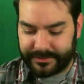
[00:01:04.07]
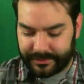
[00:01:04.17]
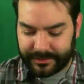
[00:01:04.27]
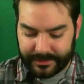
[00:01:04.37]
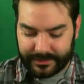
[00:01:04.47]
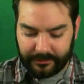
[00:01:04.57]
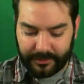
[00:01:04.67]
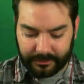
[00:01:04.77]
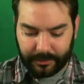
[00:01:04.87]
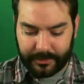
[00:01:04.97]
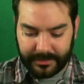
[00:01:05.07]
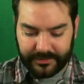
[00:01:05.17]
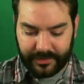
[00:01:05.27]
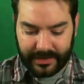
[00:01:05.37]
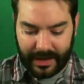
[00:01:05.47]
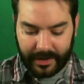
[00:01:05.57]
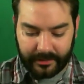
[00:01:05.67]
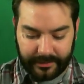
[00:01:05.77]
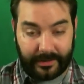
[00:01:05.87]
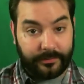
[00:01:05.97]
is going to give us pretty much the guide of
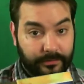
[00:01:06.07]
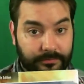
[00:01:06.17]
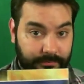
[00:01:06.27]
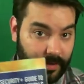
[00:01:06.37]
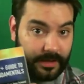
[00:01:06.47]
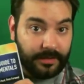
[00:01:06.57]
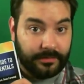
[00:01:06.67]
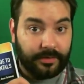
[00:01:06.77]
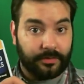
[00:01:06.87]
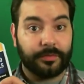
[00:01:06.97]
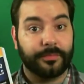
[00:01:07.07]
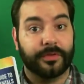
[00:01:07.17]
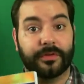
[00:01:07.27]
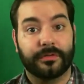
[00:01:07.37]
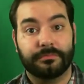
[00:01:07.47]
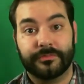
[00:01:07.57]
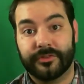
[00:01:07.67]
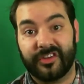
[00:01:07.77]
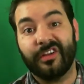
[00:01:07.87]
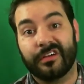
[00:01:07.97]
how to make your computer secure.